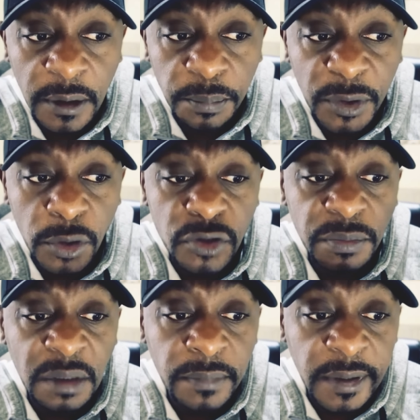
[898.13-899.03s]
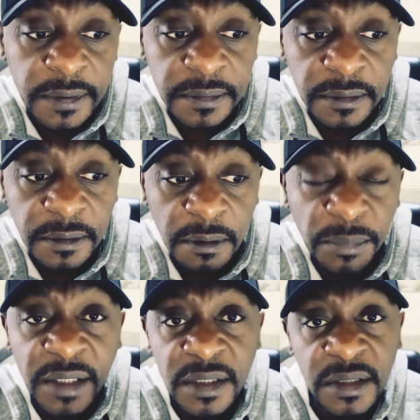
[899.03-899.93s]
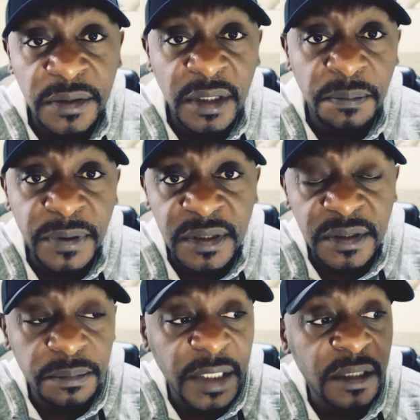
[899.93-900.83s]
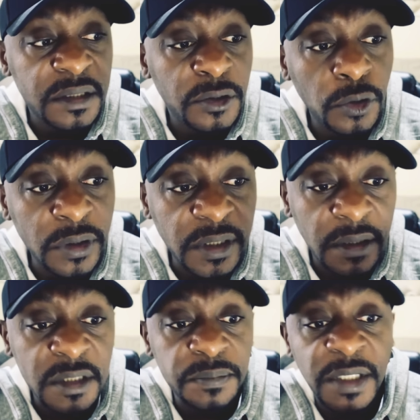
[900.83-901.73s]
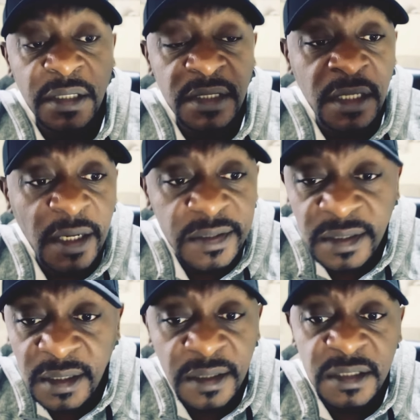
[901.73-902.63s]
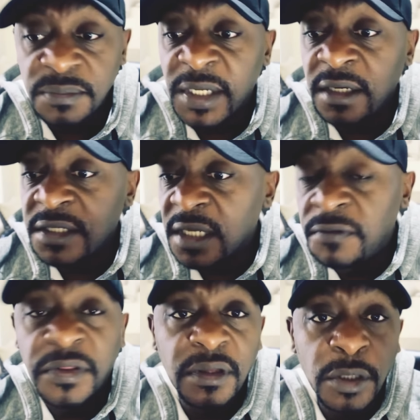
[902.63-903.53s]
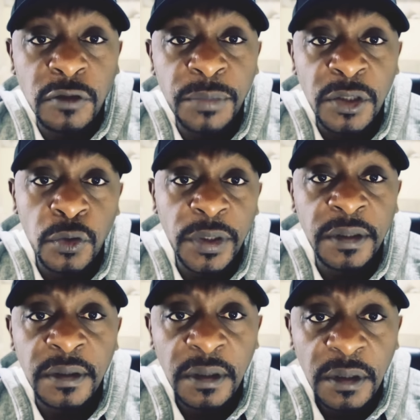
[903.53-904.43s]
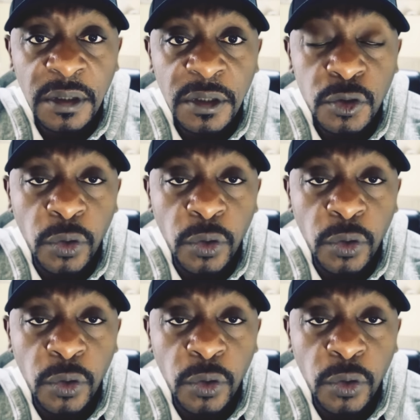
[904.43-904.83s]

Because remember, minus the therapists, minus the doctors, minus the counselors, minus everything that you've been doing to